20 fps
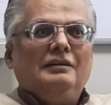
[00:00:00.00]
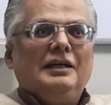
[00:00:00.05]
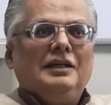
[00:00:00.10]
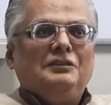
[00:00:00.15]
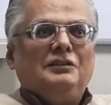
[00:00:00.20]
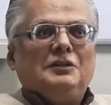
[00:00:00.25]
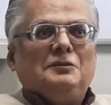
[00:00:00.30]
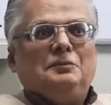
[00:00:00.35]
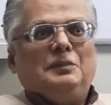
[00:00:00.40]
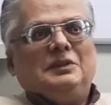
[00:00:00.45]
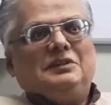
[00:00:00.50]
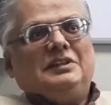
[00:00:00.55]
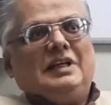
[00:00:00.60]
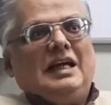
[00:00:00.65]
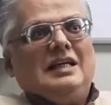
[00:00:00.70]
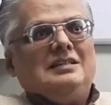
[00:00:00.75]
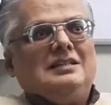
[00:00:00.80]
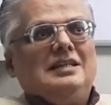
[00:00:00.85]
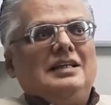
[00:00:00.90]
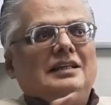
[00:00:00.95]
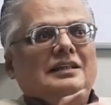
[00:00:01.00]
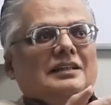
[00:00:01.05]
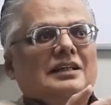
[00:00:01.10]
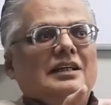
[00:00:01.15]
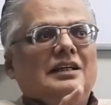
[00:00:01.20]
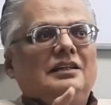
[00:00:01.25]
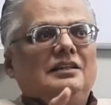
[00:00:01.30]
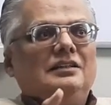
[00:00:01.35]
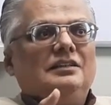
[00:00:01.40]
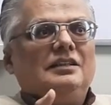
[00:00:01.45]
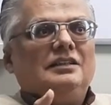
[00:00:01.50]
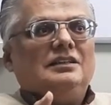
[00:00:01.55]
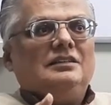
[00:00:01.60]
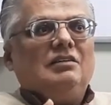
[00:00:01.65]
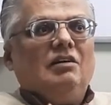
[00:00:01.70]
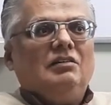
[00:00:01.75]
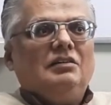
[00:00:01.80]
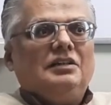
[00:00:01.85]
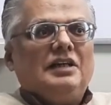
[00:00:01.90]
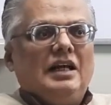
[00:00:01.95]
it was precisely in this
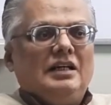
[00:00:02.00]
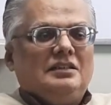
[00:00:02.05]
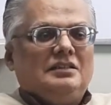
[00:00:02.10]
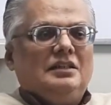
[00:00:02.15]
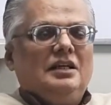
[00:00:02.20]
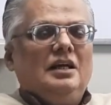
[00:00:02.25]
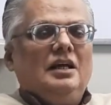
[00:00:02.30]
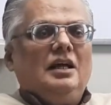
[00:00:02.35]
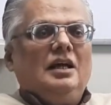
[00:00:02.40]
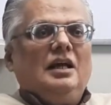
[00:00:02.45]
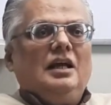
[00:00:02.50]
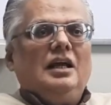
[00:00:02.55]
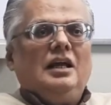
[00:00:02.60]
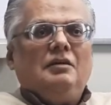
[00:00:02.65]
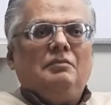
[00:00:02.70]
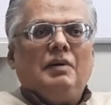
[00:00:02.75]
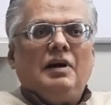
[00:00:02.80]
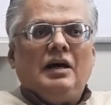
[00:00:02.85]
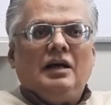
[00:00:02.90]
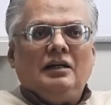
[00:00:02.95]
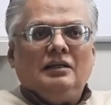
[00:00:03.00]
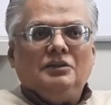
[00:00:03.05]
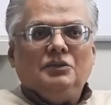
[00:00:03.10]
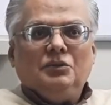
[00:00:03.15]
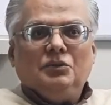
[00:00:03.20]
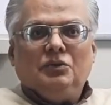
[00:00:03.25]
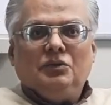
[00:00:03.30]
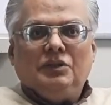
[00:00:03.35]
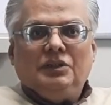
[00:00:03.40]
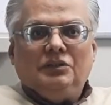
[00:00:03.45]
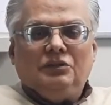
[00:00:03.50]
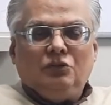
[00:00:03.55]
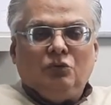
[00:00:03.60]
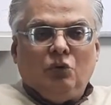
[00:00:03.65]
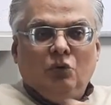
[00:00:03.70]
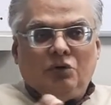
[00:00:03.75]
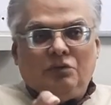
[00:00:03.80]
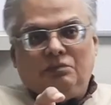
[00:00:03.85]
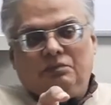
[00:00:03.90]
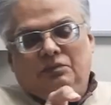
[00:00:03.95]
context iqbal you know
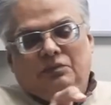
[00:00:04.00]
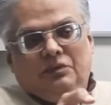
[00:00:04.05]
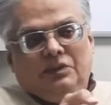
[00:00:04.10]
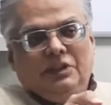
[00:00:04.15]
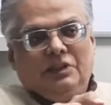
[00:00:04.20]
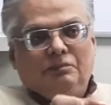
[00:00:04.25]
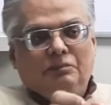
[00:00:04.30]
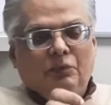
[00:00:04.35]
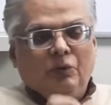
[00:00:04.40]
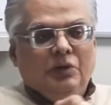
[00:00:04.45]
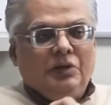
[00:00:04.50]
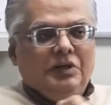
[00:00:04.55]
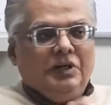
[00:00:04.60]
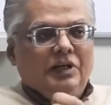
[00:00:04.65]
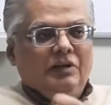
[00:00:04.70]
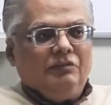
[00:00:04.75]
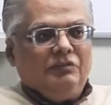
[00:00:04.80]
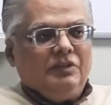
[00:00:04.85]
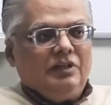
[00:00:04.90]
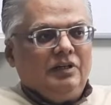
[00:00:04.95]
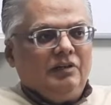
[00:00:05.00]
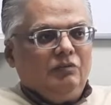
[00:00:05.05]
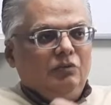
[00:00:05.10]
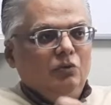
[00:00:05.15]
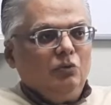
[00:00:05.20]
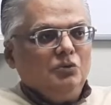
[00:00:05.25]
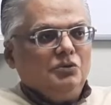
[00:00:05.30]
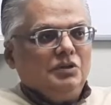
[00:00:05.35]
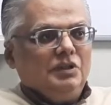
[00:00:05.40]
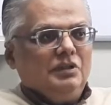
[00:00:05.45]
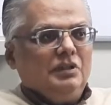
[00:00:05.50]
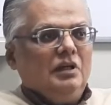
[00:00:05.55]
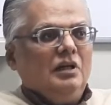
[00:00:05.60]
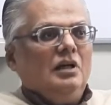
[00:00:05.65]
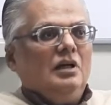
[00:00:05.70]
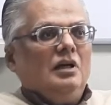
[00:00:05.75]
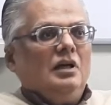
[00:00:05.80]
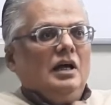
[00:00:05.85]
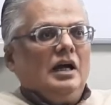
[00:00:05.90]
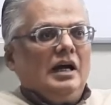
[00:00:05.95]
wrote the poetry of the revolution
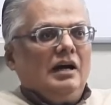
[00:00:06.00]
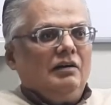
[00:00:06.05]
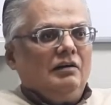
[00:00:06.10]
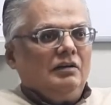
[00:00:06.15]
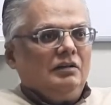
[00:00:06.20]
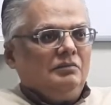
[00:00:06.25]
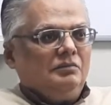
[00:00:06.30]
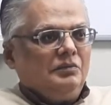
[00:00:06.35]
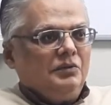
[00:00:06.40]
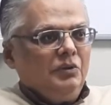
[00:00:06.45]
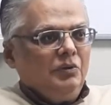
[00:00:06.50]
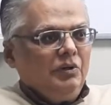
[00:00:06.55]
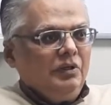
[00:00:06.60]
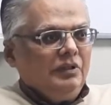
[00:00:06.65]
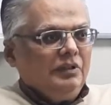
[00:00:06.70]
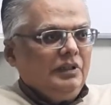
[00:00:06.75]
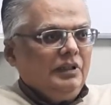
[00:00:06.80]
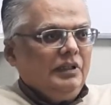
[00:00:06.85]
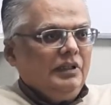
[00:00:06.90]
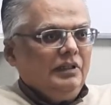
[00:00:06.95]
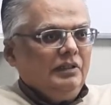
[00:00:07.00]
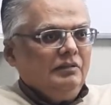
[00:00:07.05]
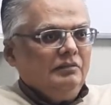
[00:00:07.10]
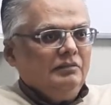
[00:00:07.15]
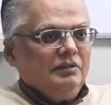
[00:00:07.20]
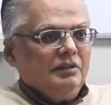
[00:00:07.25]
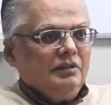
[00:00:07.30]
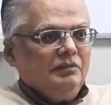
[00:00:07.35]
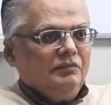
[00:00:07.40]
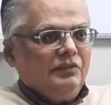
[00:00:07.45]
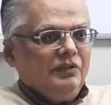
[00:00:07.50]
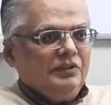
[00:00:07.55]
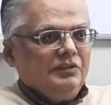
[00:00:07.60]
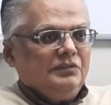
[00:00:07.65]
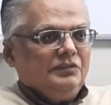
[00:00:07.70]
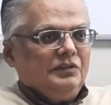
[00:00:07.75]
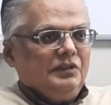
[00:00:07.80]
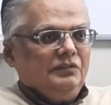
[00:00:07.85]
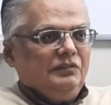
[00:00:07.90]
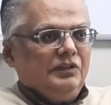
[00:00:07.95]
uh, uh, during the uh,
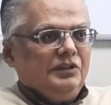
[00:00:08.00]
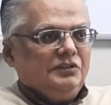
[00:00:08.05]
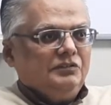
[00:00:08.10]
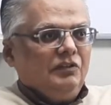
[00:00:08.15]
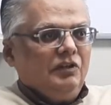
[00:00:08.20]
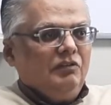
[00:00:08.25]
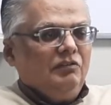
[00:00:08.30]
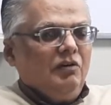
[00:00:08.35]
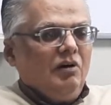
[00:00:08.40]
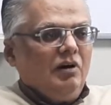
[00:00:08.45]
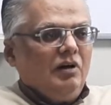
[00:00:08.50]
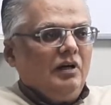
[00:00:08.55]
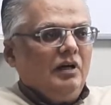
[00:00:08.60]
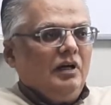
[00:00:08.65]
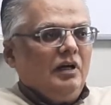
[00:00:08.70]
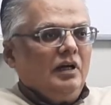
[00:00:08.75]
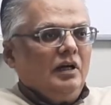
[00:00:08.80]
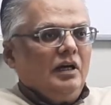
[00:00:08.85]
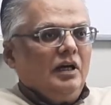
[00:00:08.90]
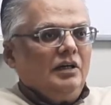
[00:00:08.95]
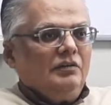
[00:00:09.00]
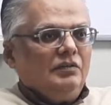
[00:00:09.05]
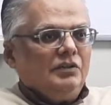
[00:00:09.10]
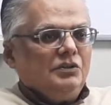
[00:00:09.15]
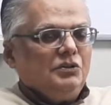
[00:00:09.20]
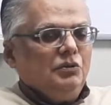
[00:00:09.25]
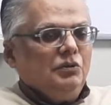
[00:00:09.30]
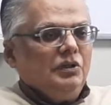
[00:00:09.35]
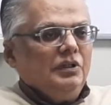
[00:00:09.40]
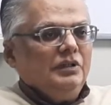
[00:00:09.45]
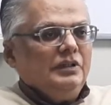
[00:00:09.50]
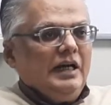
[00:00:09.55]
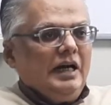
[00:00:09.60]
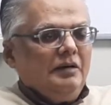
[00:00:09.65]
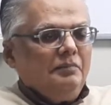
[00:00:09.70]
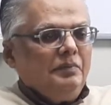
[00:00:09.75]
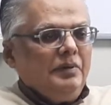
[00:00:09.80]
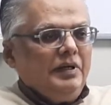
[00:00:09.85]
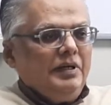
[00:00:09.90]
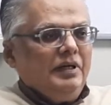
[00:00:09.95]
first uh, first world war it was during
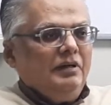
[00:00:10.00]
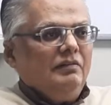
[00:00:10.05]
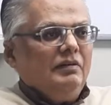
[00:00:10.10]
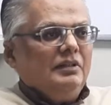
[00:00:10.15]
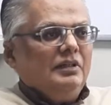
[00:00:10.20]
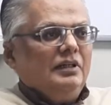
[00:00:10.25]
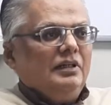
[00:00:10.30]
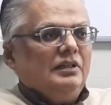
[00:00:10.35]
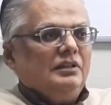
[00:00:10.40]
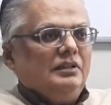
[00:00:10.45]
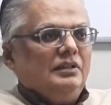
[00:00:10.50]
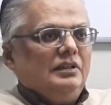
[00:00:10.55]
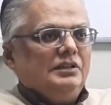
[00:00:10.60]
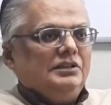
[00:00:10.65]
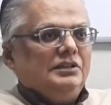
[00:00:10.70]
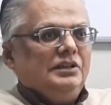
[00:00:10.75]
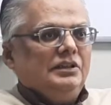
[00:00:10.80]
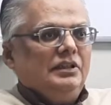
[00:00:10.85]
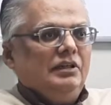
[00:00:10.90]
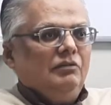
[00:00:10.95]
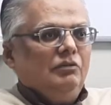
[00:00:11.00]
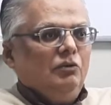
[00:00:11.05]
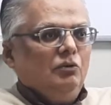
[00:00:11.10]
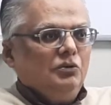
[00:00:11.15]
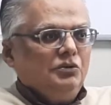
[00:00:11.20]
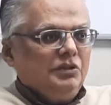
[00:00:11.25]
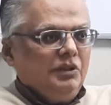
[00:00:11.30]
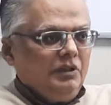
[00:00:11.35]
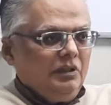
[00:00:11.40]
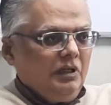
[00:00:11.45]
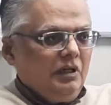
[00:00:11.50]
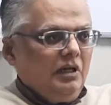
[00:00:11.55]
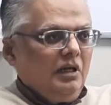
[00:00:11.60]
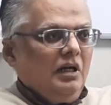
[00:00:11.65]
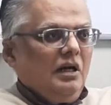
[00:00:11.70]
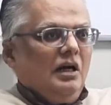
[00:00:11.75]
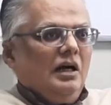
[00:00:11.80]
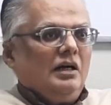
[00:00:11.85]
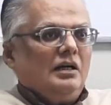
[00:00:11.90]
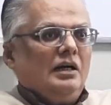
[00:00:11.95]
that period when the russian revolution
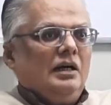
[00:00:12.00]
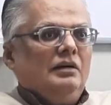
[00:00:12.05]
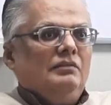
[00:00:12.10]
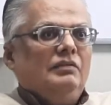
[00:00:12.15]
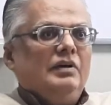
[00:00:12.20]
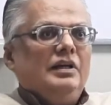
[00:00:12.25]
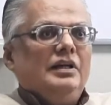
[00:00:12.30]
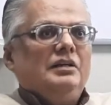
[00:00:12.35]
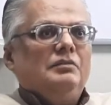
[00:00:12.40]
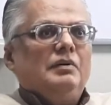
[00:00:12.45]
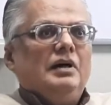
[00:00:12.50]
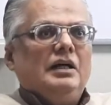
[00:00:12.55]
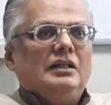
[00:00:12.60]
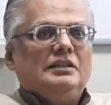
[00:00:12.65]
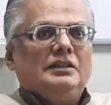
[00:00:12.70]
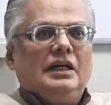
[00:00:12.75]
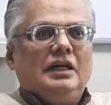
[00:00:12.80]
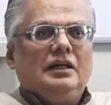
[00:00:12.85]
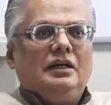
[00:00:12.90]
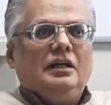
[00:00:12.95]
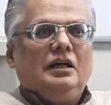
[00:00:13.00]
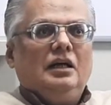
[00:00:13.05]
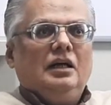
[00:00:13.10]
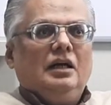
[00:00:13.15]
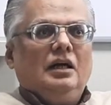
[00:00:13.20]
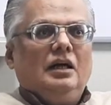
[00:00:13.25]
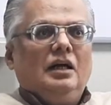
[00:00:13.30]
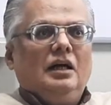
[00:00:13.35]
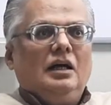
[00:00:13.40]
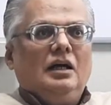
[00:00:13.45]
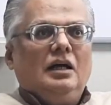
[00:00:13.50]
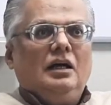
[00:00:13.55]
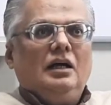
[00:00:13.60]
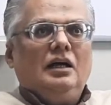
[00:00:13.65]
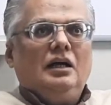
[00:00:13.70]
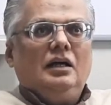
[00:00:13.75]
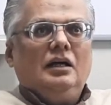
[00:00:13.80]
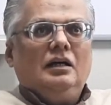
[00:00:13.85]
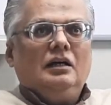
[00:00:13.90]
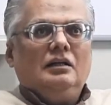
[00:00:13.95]
occurred when iqbal said
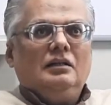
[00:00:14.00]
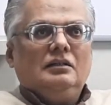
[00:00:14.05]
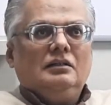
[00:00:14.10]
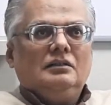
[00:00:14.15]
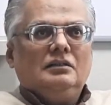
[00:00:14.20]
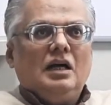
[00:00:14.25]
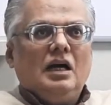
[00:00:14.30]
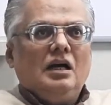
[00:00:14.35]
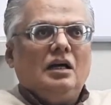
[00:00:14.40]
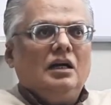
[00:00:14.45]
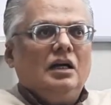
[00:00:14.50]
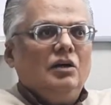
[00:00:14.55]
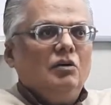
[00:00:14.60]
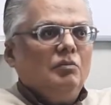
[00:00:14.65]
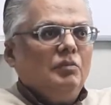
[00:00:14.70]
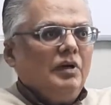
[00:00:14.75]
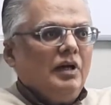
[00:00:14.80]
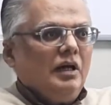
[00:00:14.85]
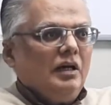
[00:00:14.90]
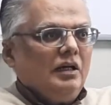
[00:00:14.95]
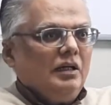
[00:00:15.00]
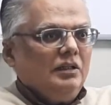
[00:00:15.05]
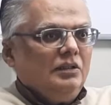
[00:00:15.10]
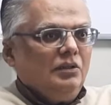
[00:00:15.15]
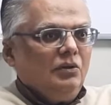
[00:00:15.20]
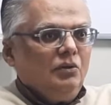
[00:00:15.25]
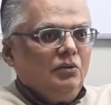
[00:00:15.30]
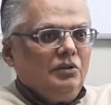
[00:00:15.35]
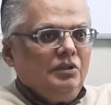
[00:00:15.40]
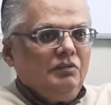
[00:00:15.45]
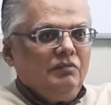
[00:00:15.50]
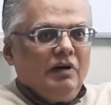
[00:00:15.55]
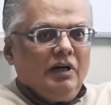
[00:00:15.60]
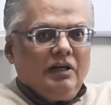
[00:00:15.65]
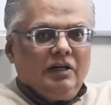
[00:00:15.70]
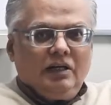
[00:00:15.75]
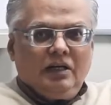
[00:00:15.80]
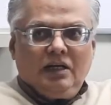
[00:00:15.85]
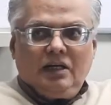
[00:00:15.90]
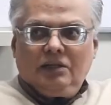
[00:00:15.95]
uh, kahe umra ke daro diwar
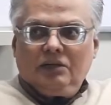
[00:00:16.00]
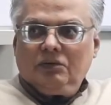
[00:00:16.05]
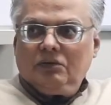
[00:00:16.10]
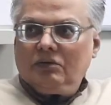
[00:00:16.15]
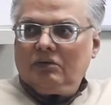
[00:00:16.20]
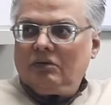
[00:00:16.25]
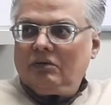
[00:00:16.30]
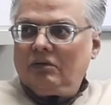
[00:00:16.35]
hala do